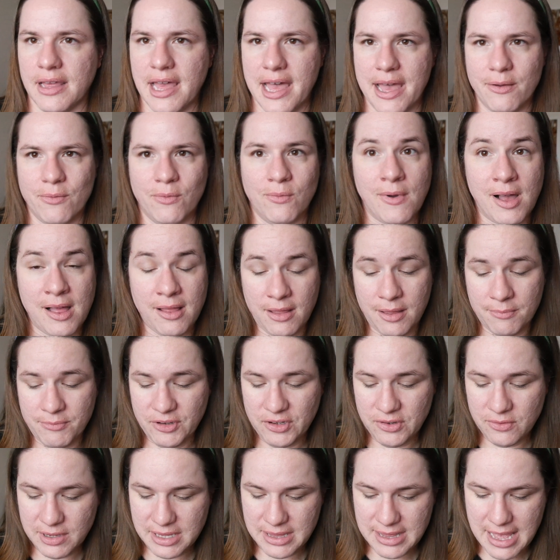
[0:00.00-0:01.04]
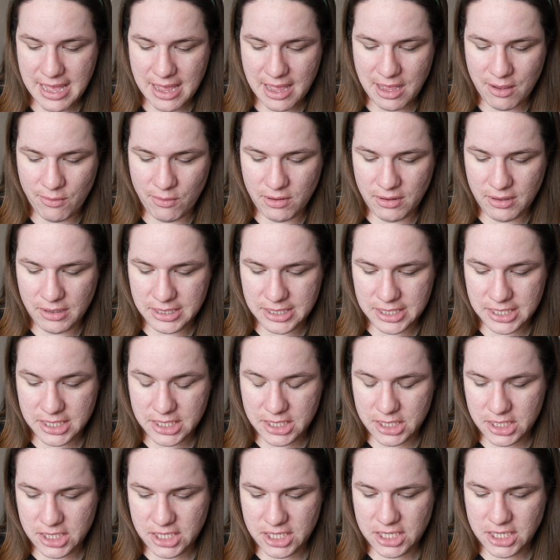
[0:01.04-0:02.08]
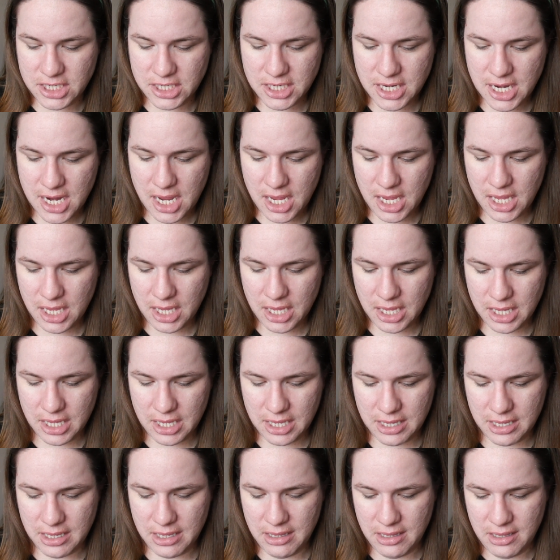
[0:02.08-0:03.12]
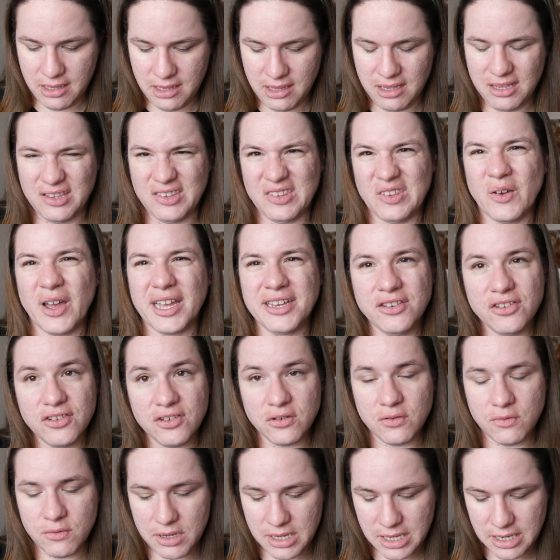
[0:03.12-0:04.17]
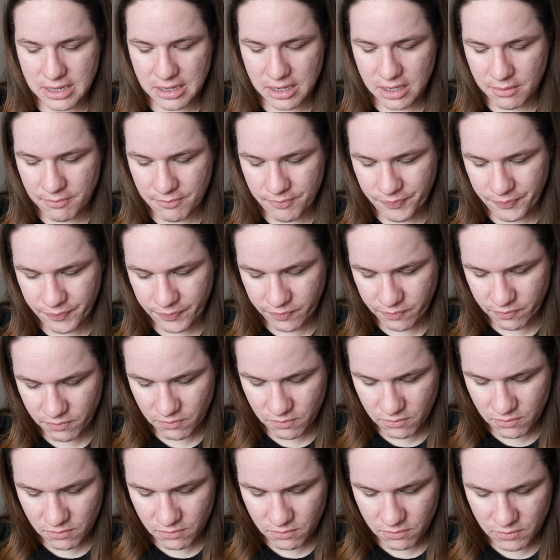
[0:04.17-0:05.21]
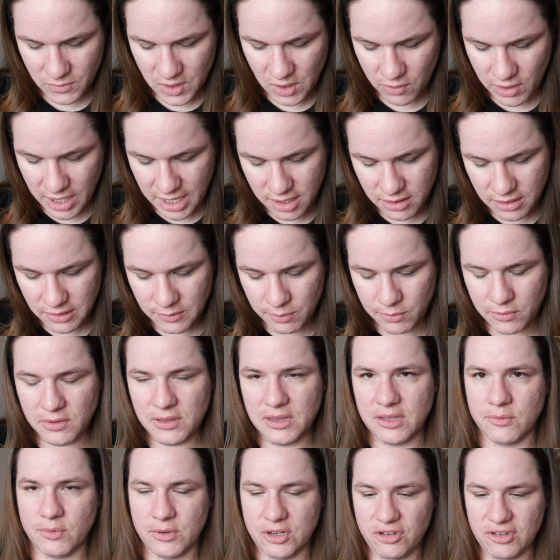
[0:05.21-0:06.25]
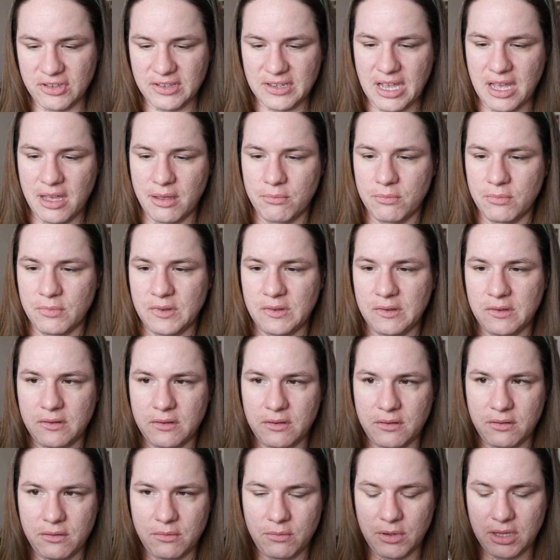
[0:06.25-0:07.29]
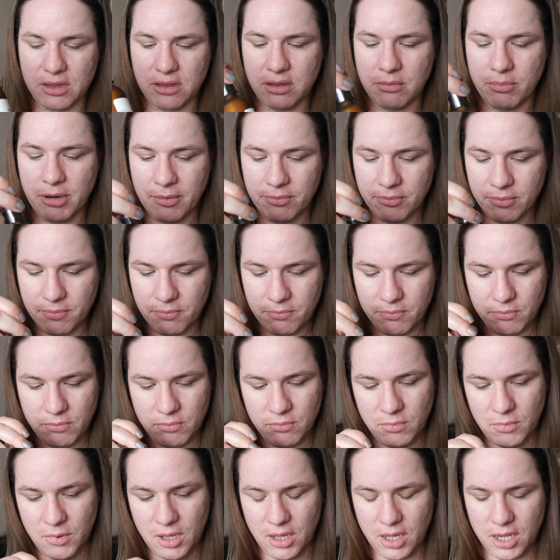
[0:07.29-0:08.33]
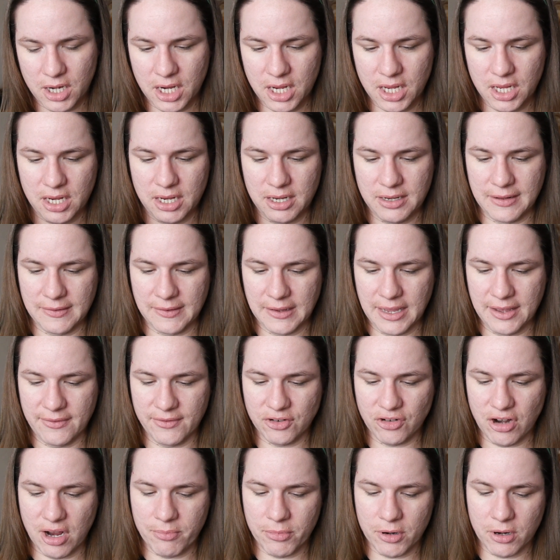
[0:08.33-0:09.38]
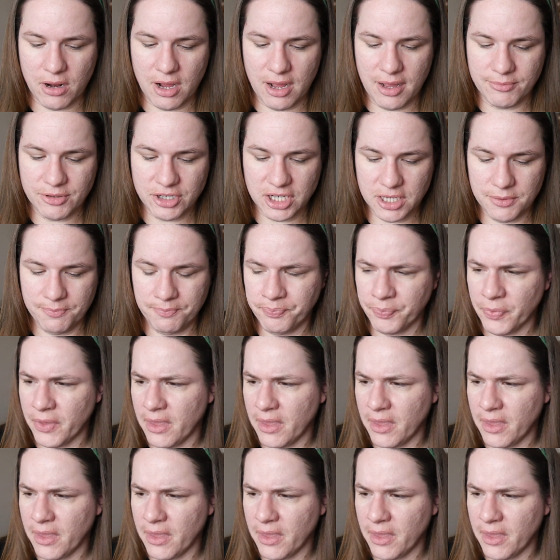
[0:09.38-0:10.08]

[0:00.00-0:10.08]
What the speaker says: And while I'm doing that, I will just check. So I do end up, okay, this one just comes with the pump on it. It doesn't have a dropper option.